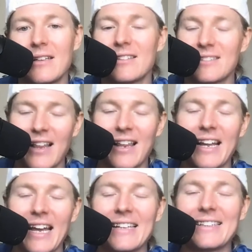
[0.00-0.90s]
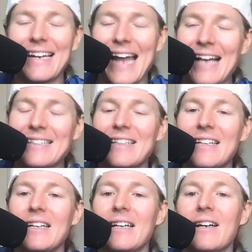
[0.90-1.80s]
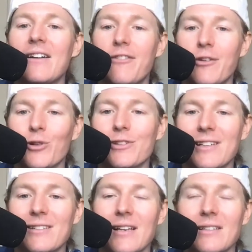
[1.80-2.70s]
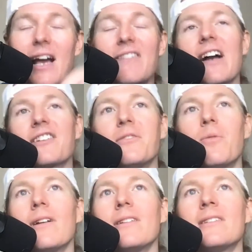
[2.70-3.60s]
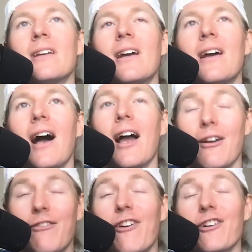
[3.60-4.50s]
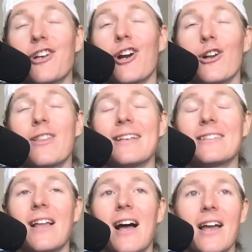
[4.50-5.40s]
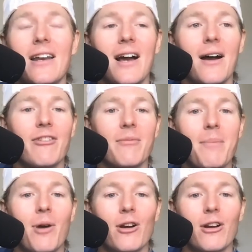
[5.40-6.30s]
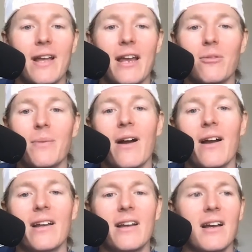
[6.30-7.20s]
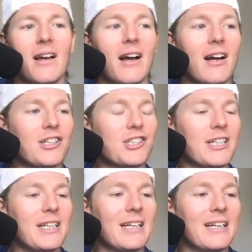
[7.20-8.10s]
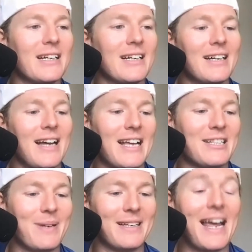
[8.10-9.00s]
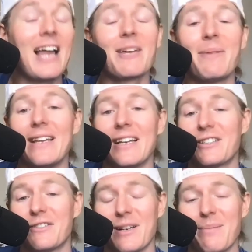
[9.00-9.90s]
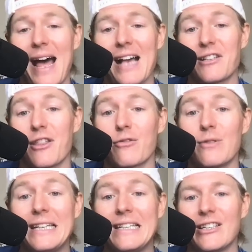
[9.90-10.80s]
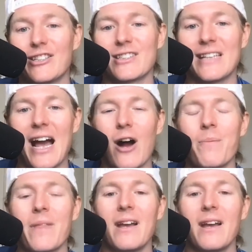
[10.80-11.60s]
Say that again, tenacity fuels success. And I've actually I first heard this line from my partner, Kendall Merritt. She has been telling me this for the past 3 years now.